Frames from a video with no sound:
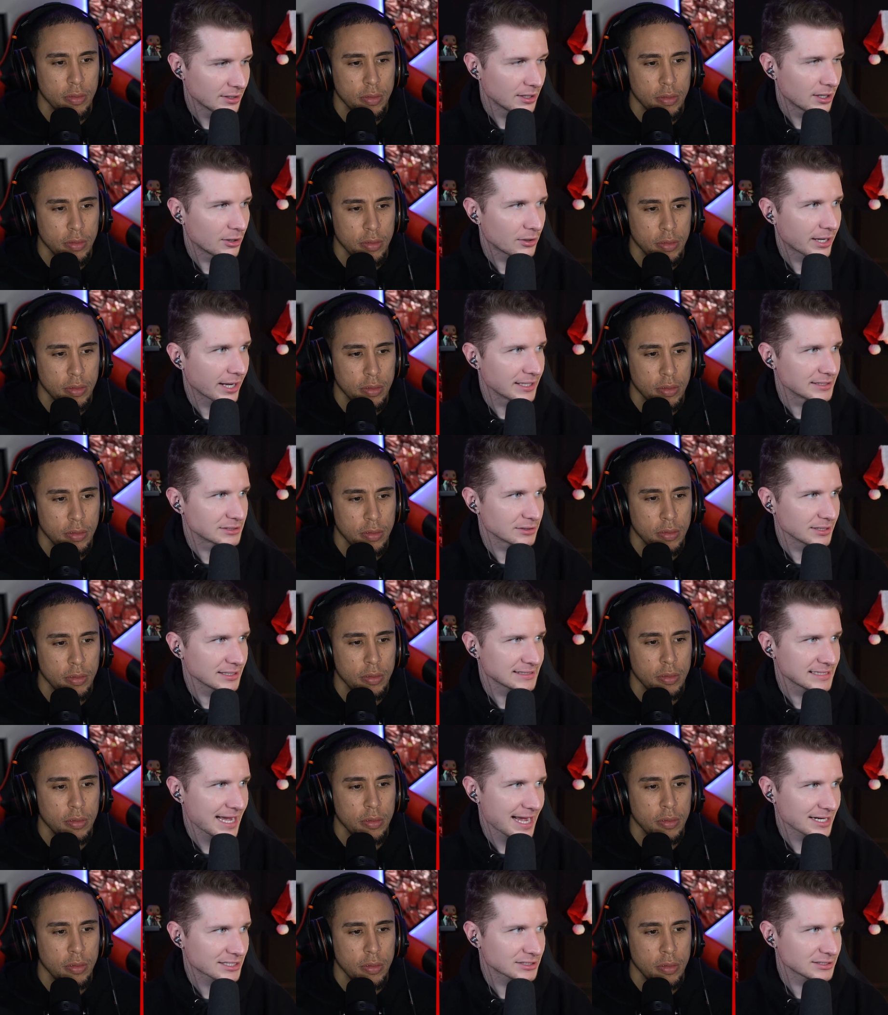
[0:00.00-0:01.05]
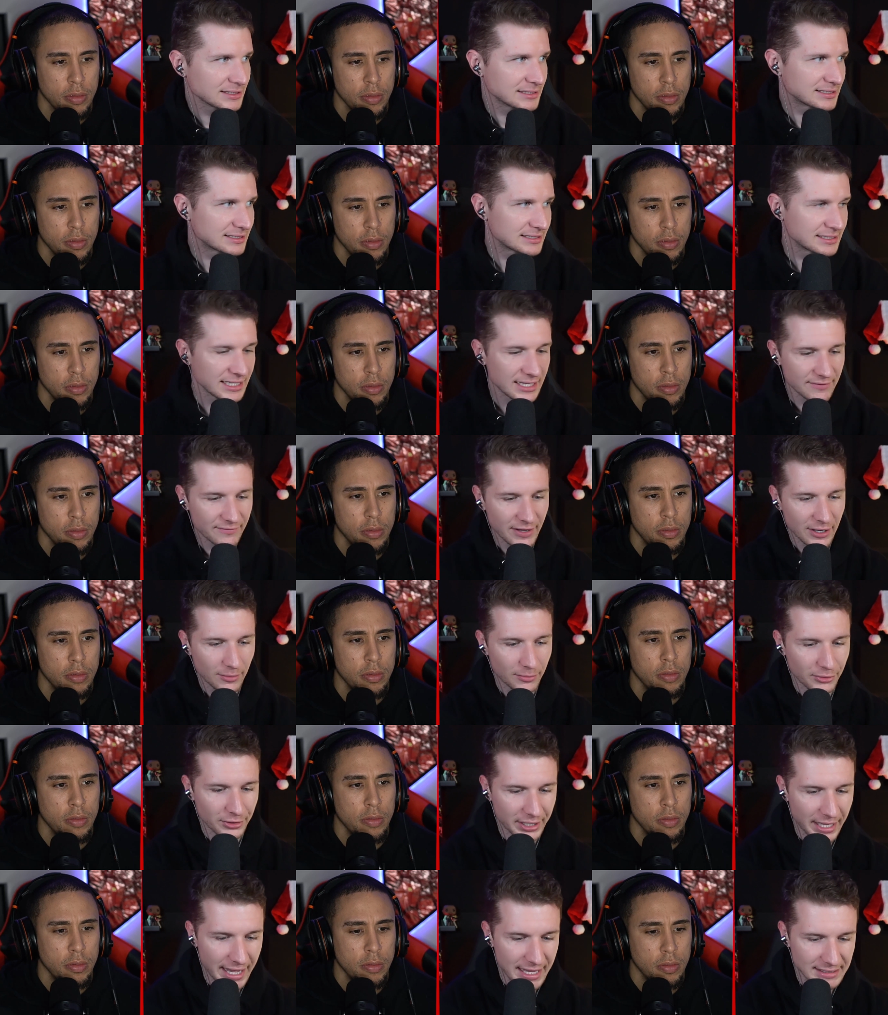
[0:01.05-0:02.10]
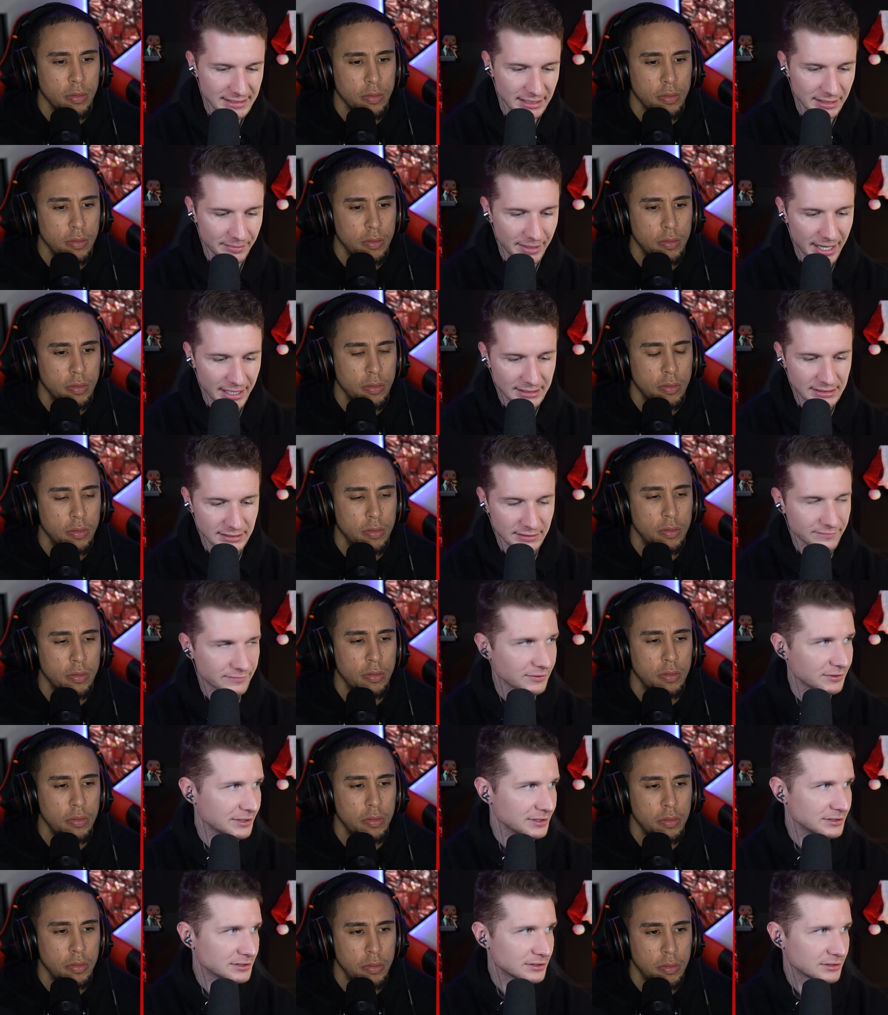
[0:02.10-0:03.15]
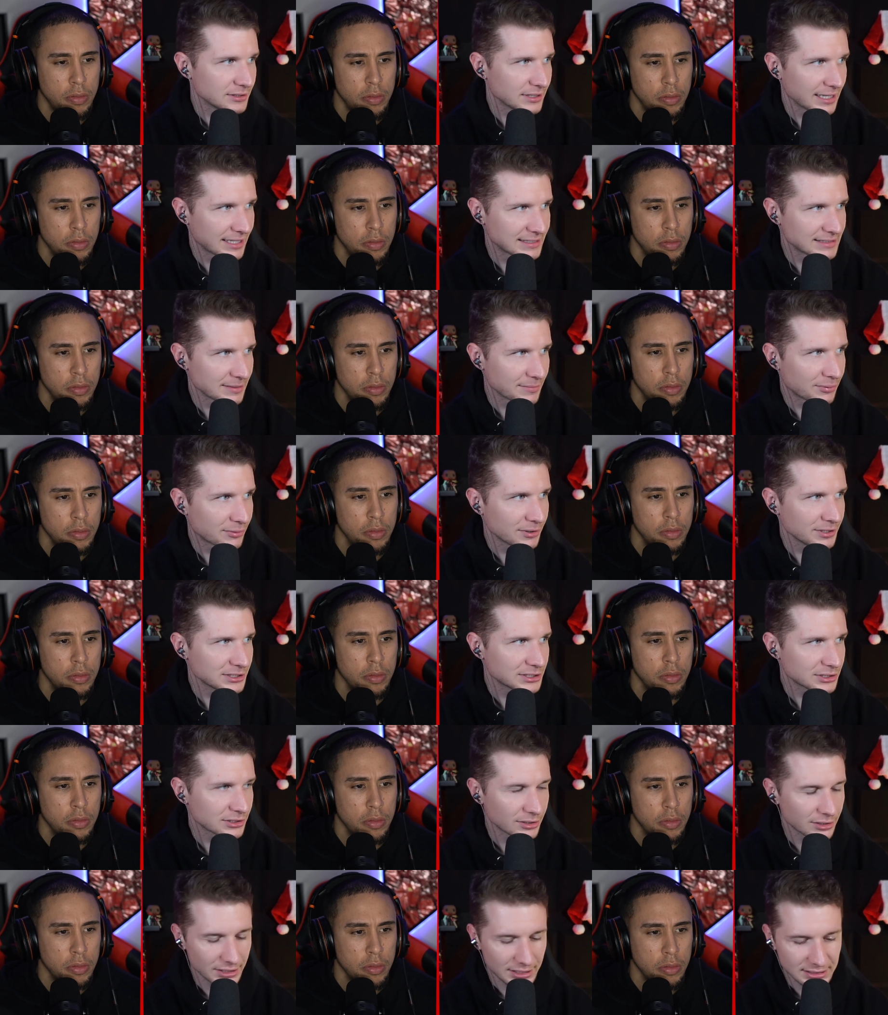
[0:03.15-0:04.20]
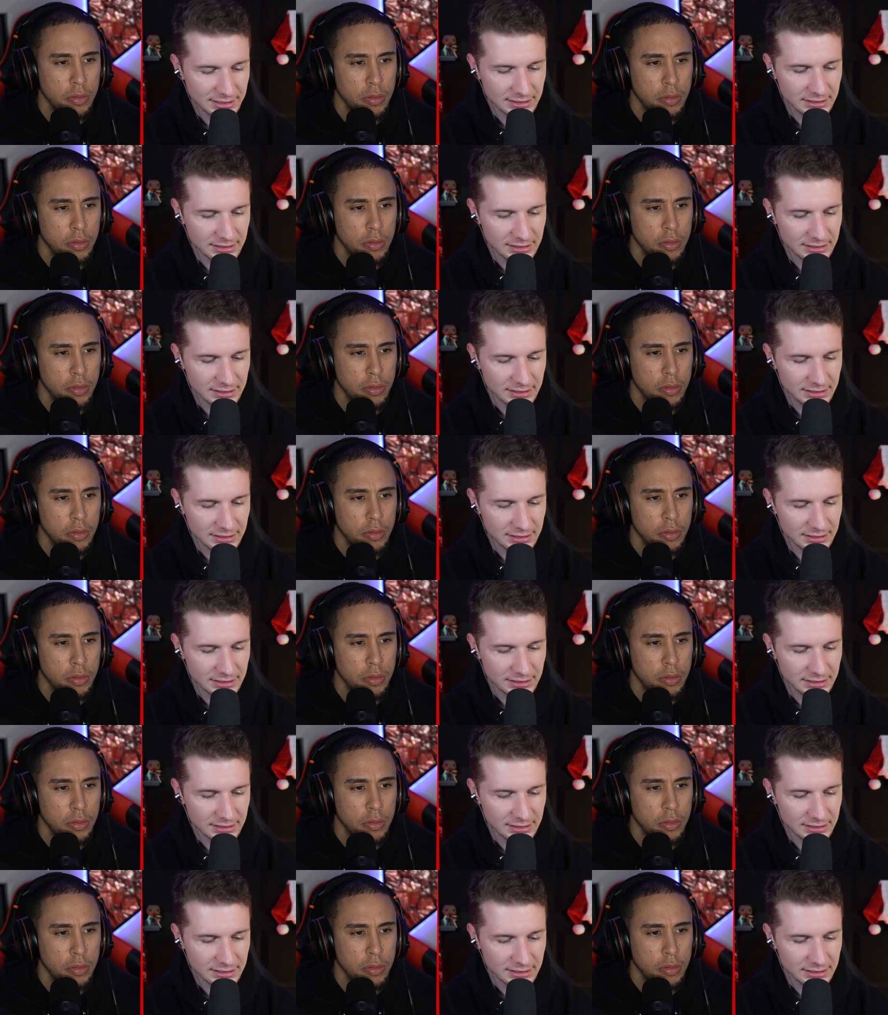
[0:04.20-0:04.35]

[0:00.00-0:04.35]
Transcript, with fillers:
Speaker 1: Okay, so let's actually see if Elle Brooke has any boxing footage. Because I'm pretty sure this